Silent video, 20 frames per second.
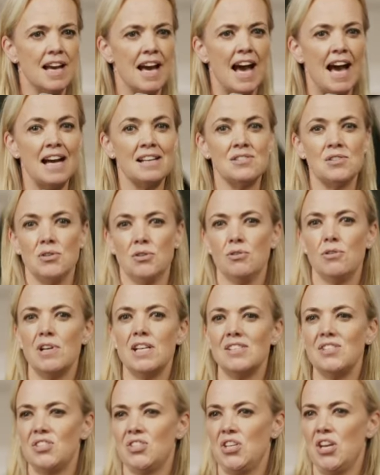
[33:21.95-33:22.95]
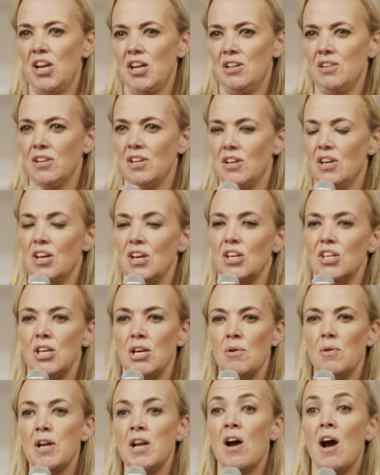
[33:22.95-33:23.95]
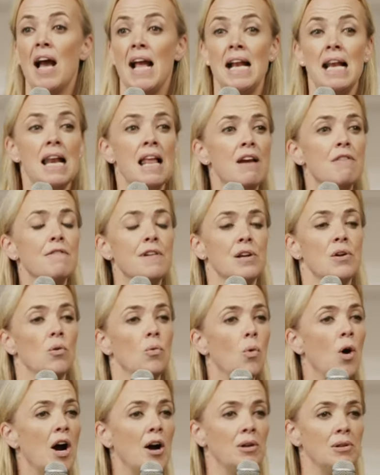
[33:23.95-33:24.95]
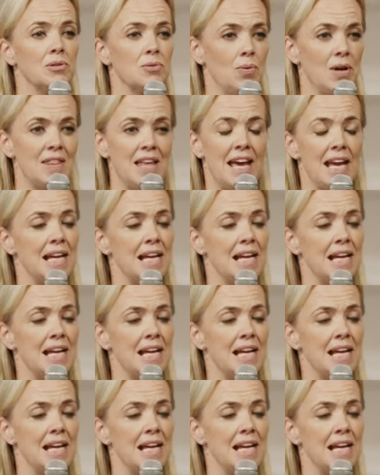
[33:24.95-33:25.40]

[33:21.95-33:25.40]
As a Christian, you and I live in a world where there